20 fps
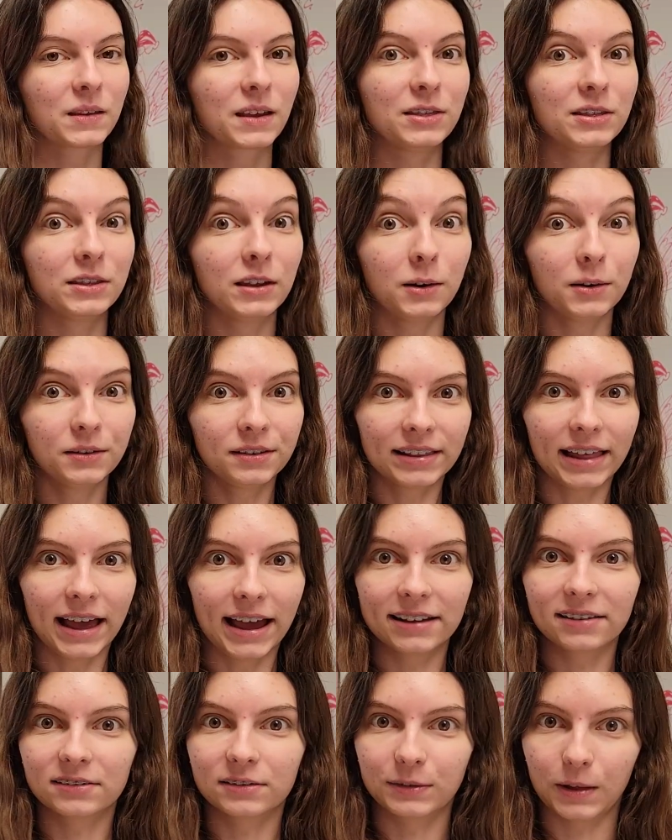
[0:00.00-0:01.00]
Those
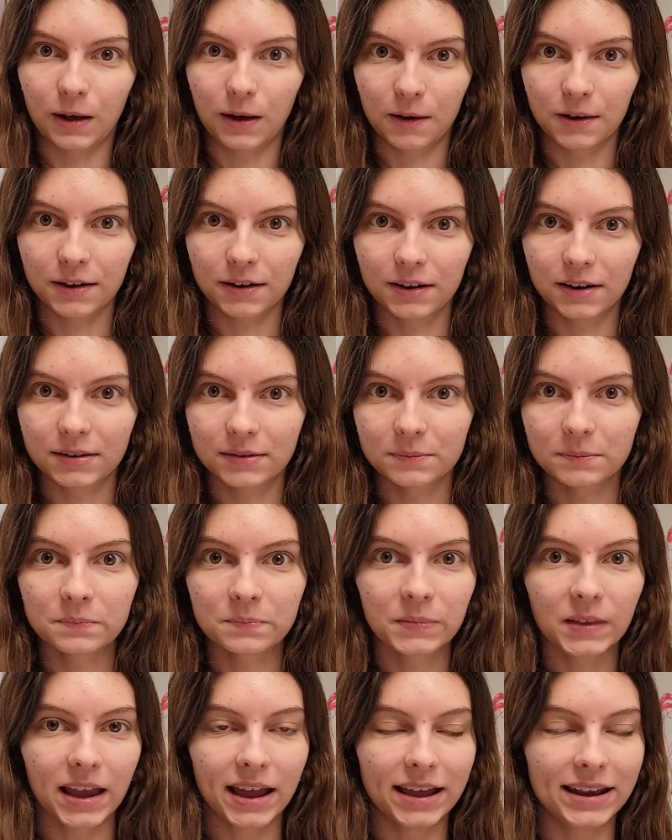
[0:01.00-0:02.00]
last longer.
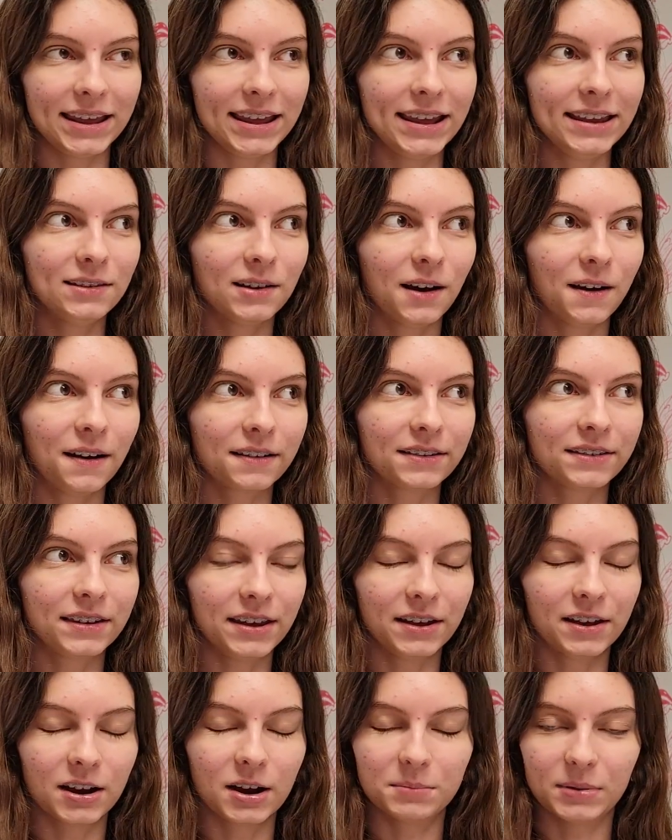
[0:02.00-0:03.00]
And he talked
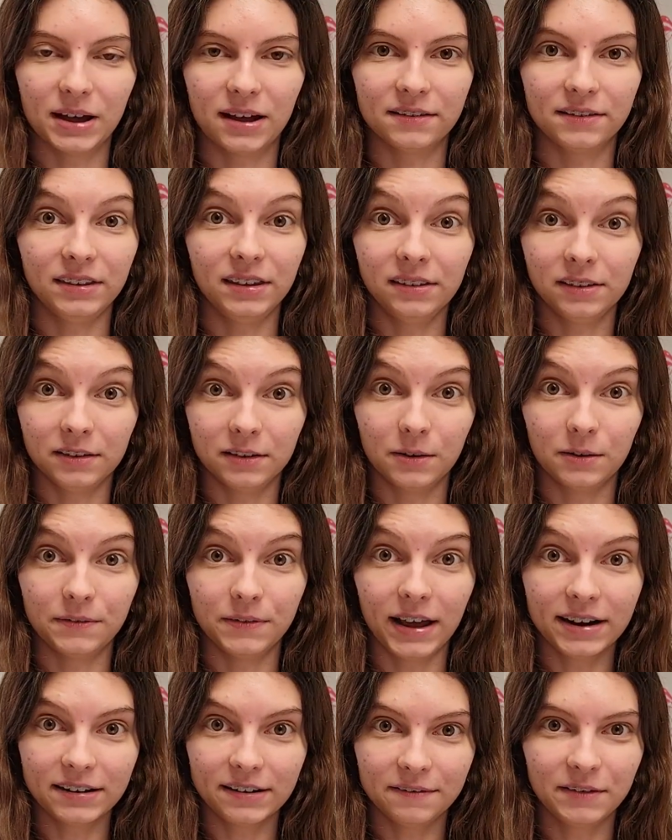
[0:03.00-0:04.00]
here about seasonal
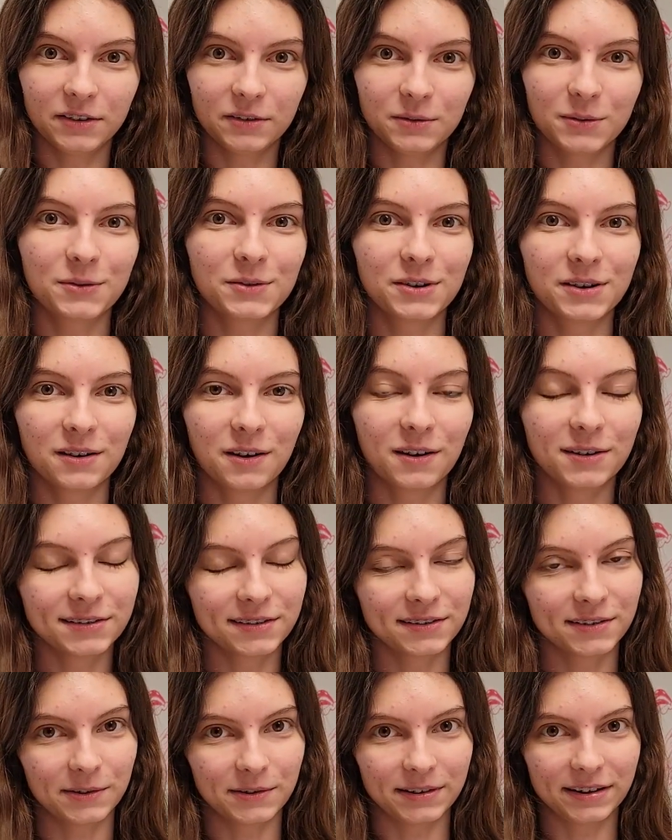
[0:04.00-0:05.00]
affective disorder, also
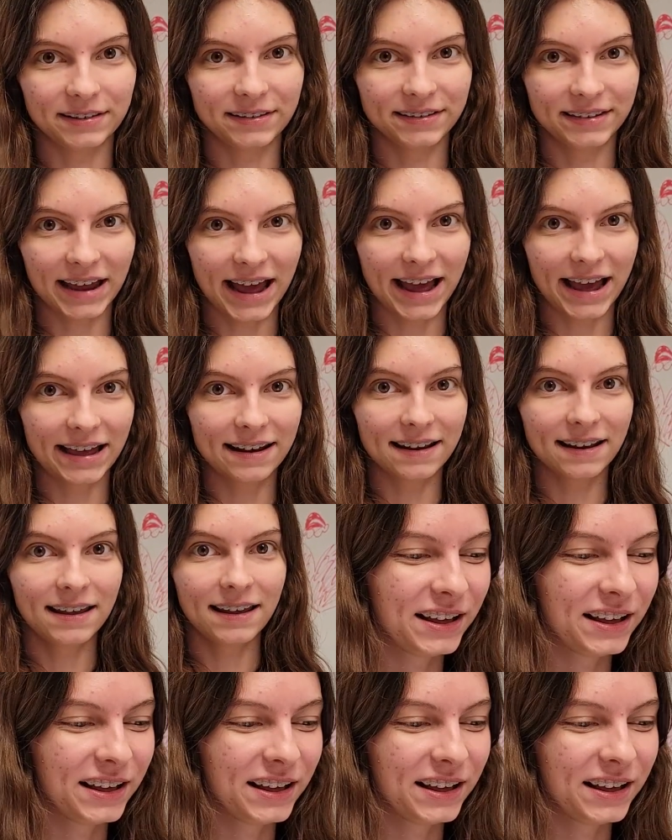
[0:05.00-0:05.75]
known as SAD.